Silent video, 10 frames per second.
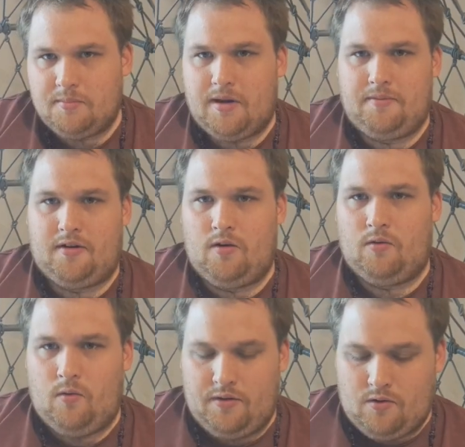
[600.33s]
sometimes I
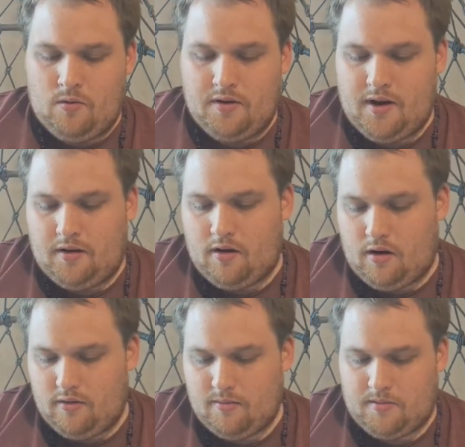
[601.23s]
don't always go to 10
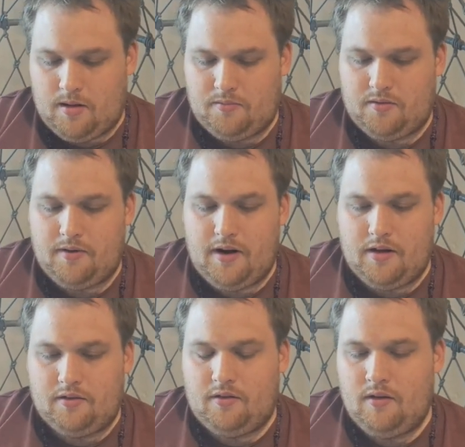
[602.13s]
cards. Sometimes the reading
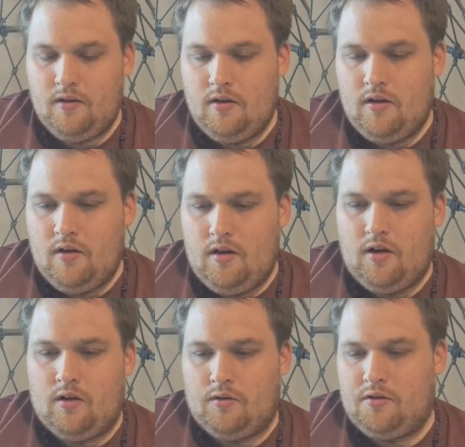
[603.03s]
is,
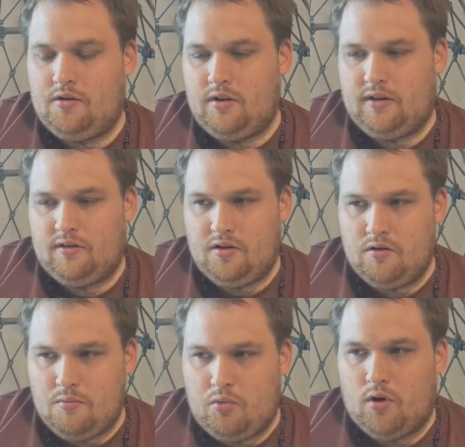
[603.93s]
it's
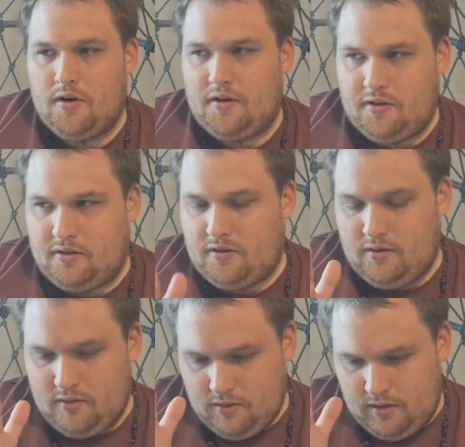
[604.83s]
too important to just
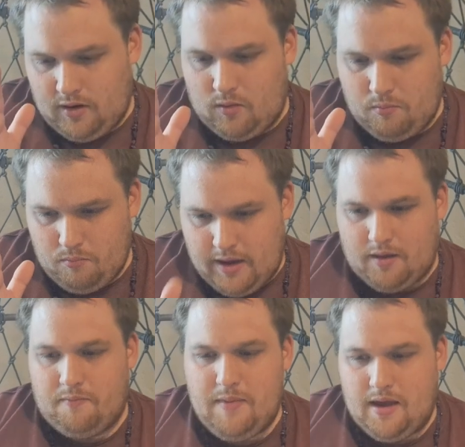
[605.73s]
make
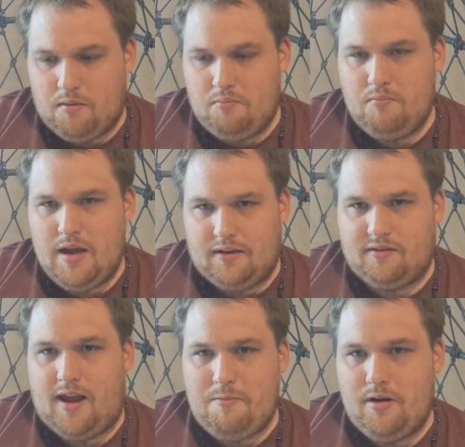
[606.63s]
a
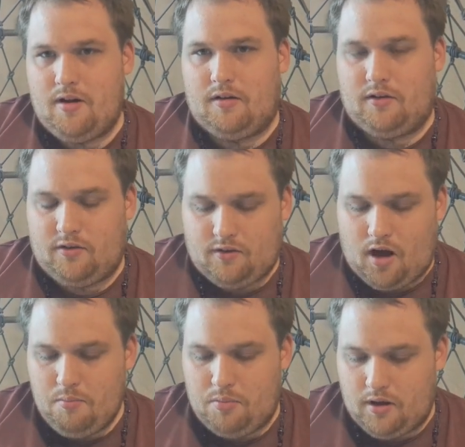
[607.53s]
statement and just stop.